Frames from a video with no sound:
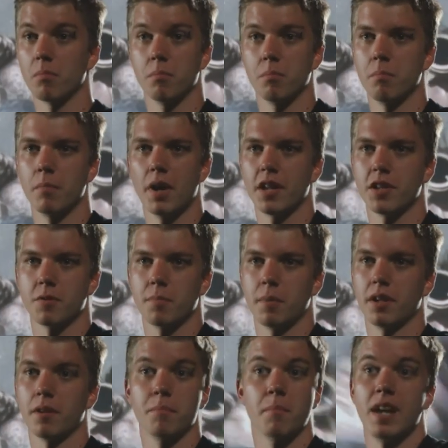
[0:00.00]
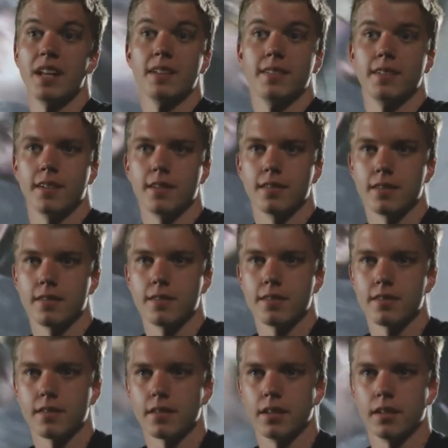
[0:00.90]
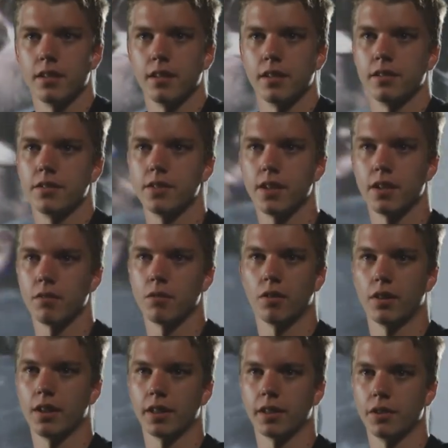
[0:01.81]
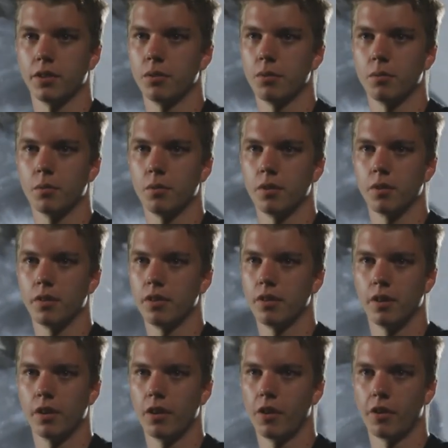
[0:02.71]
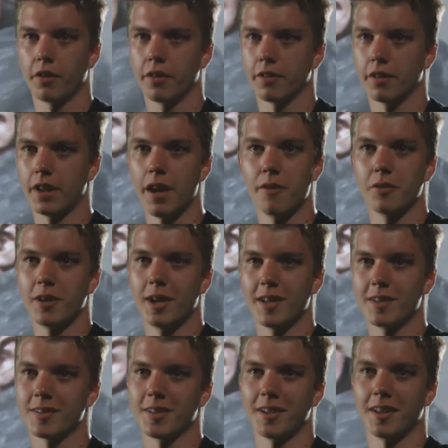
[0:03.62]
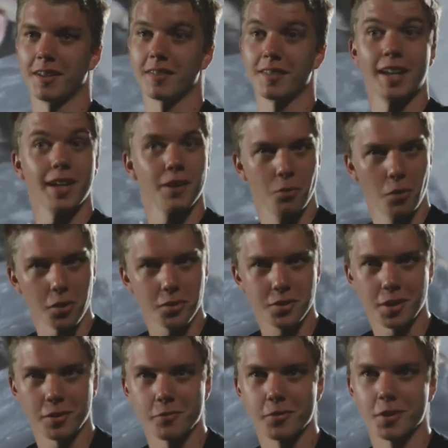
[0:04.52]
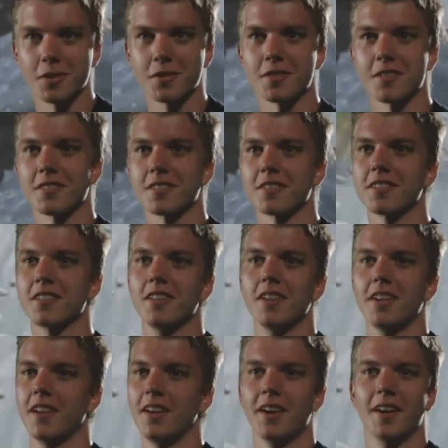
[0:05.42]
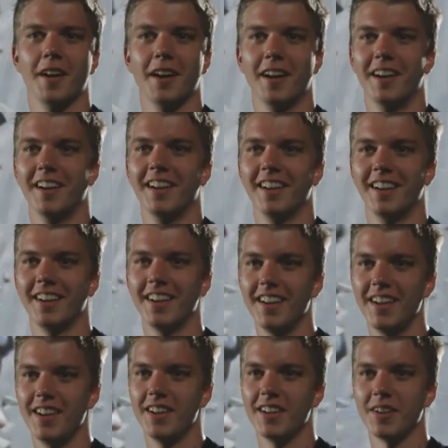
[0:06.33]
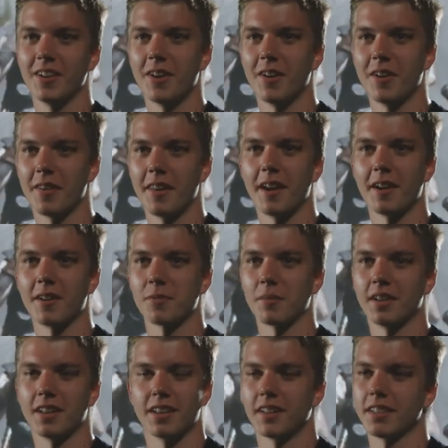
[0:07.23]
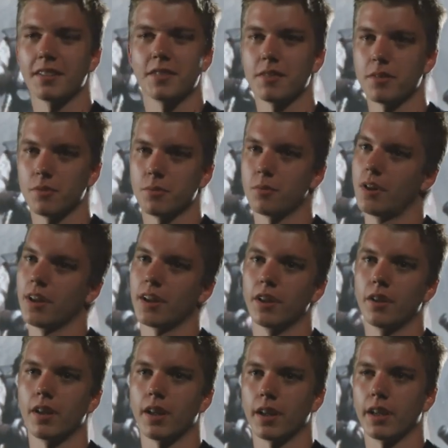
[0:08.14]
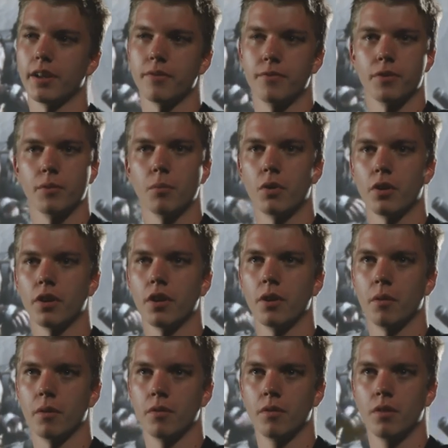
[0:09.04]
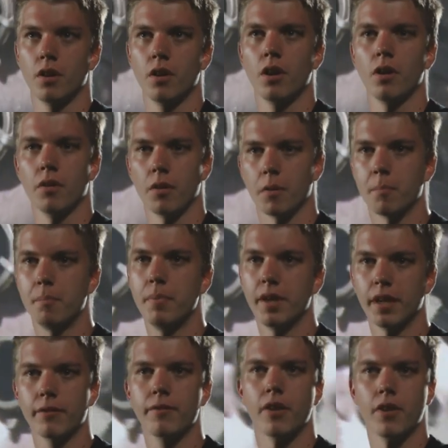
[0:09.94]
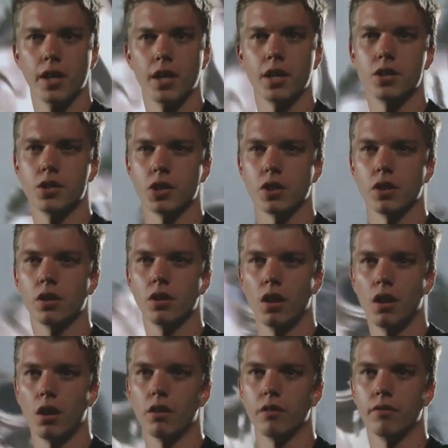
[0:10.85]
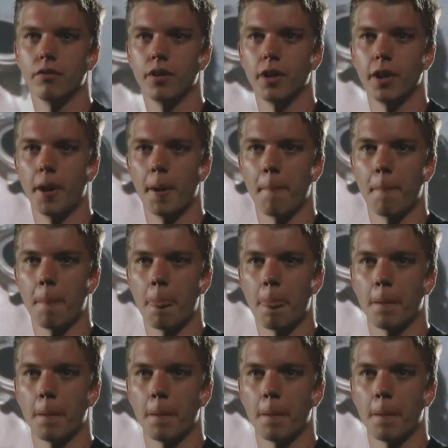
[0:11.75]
management maintenance in general. Like, you learn everyday skills like washing, for instance. You learn that as well. It's really good. Like, if you want a big variation a